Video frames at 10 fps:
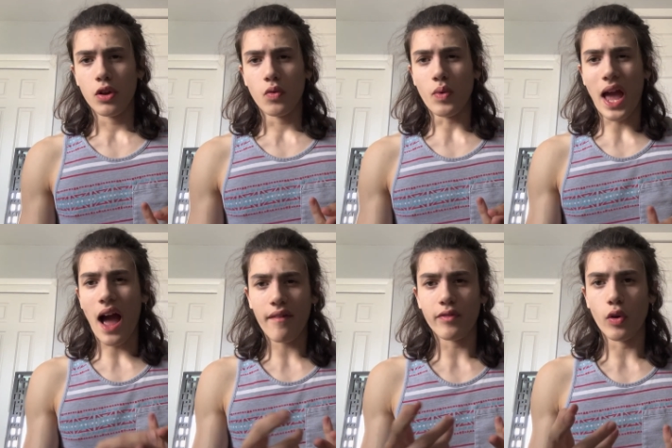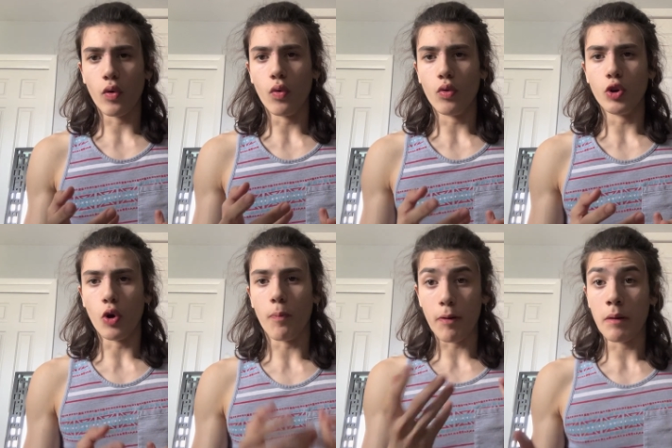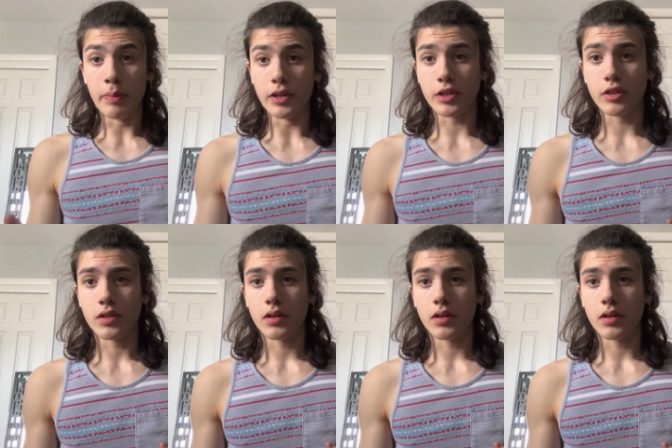We have no no purpose.